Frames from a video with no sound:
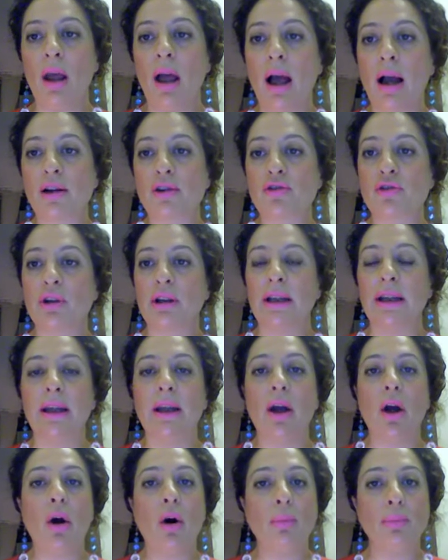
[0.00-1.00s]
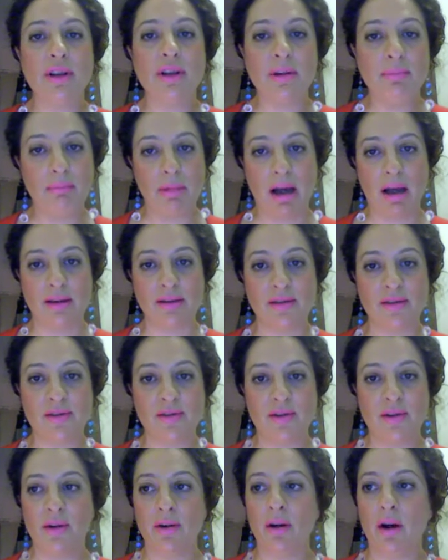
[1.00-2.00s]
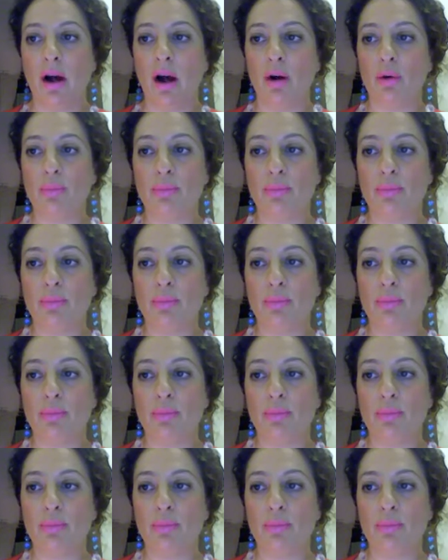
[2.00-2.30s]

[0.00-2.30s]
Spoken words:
actually optimize our